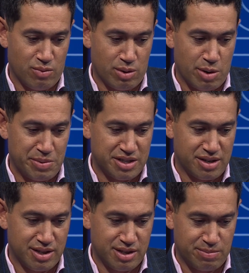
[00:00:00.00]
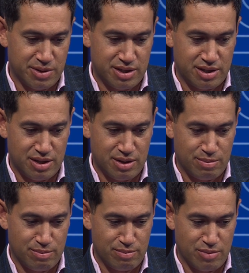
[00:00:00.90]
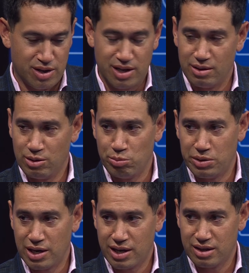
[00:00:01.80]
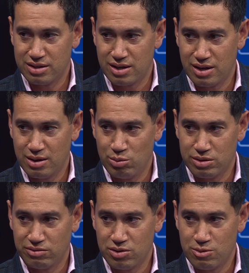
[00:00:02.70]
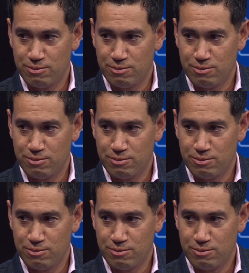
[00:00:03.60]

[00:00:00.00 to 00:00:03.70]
my best innings. But yeah, needed a little bit of luck at the start. There was for sure.